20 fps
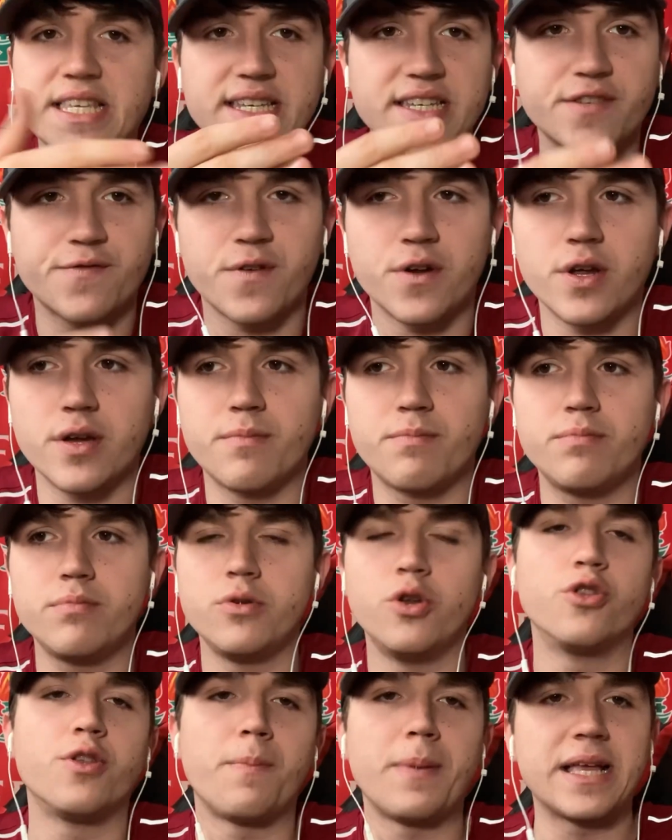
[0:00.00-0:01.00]
is for
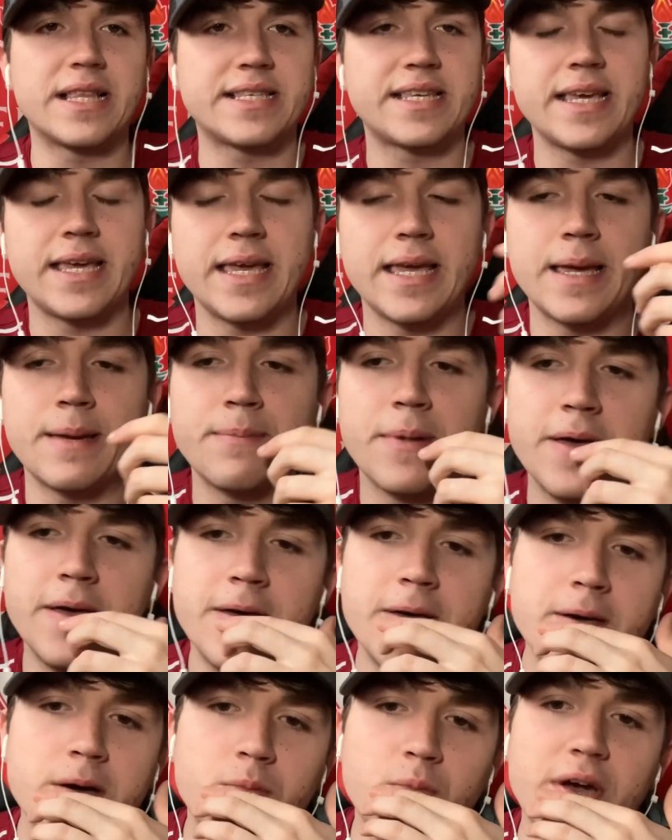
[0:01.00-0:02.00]
another big team
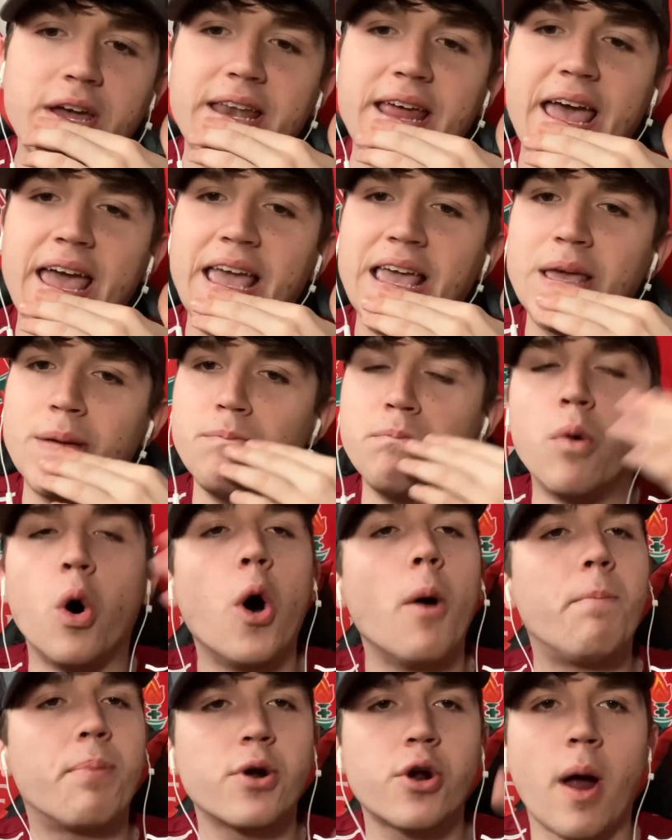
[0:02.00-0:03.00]
with a
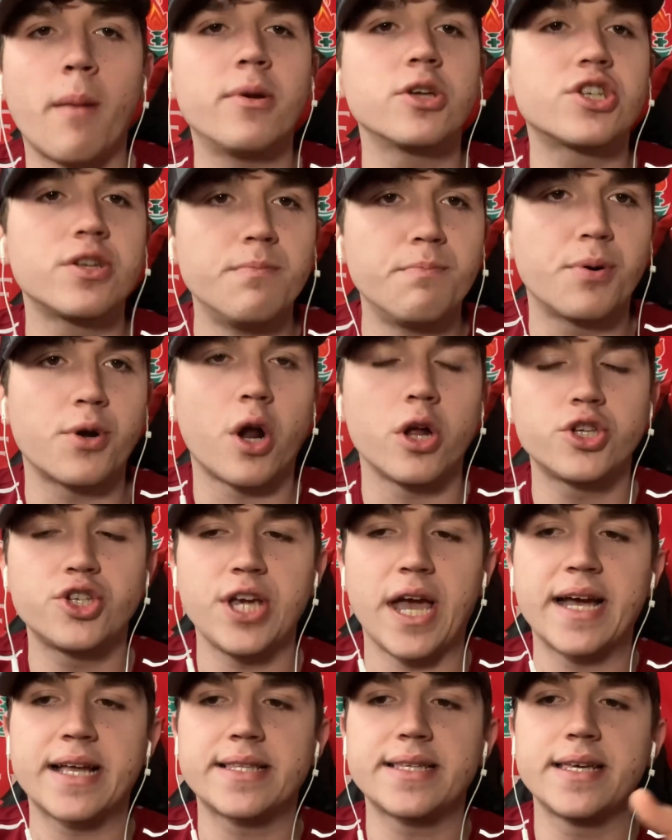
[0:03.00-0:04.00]
more promising
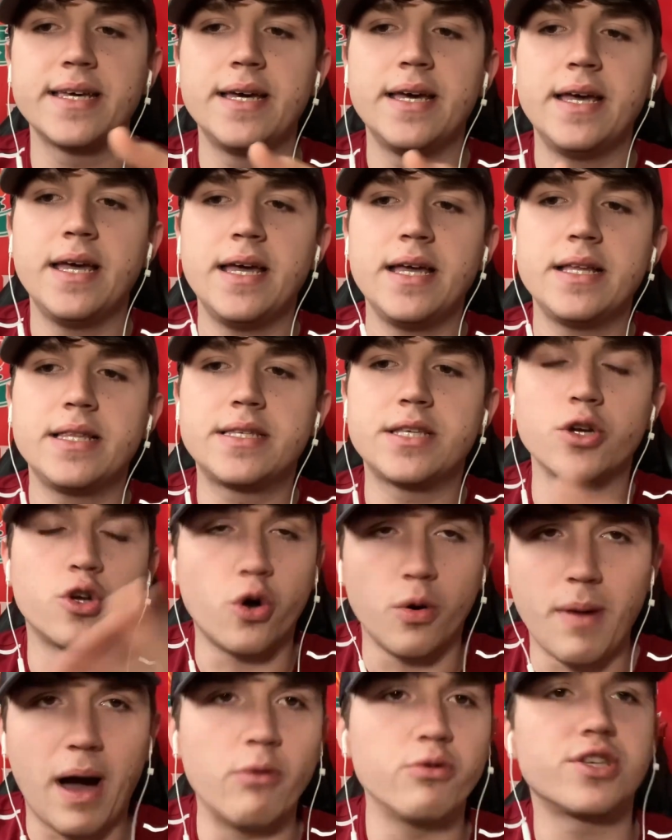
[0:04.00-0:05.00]
project to
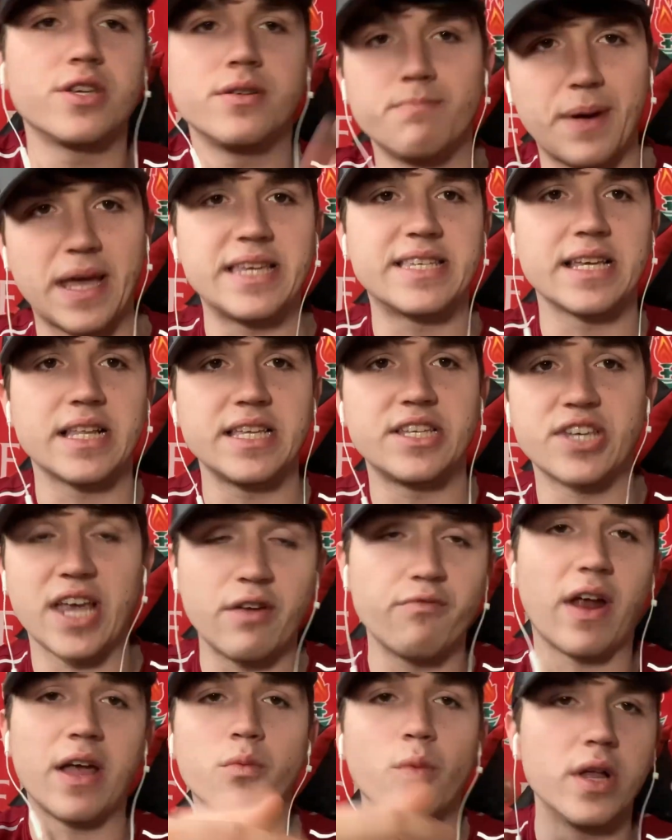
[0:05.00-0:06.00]
come out basically say,
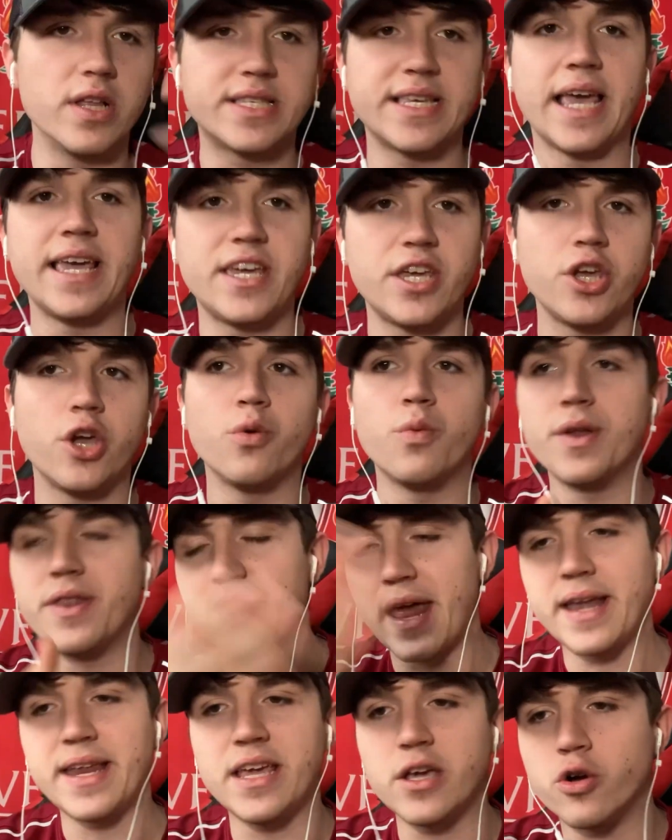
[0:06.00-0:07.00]
right, we'll take you, and
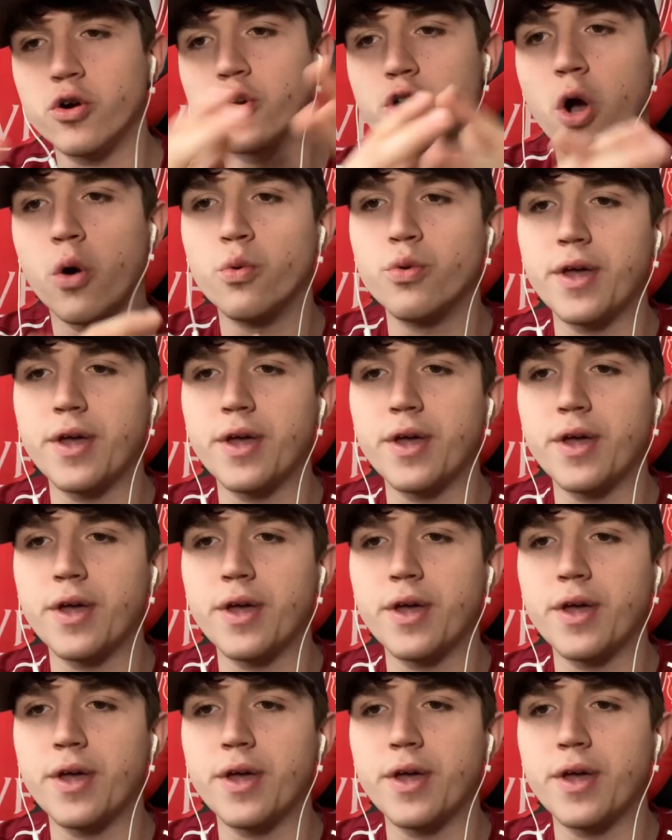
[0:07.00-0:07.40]
then he could go